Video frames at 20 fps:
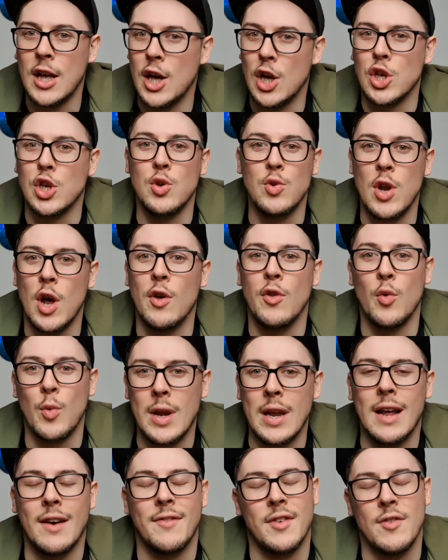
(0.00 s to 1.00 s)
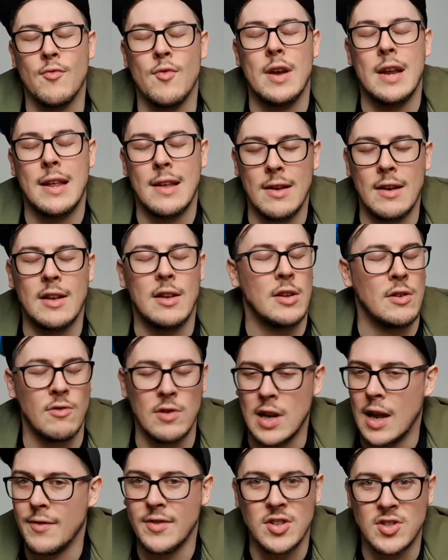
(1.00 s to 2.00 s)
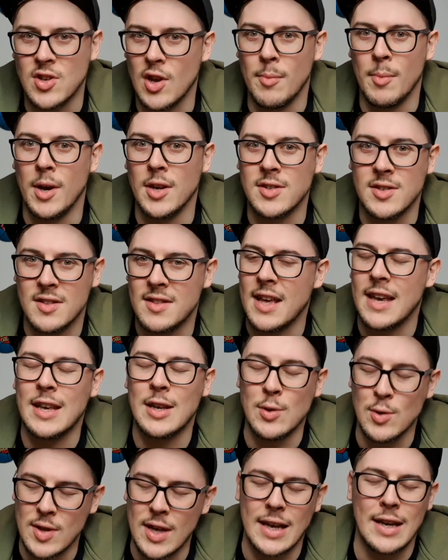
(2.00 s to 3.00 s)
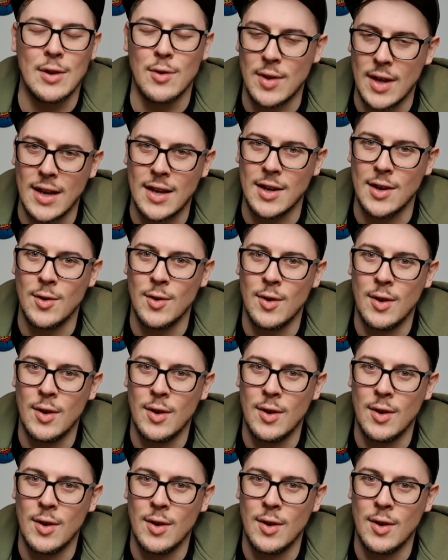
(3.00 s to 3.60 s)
you know that we love it, really love it so much. Thank you, thank you, thank you.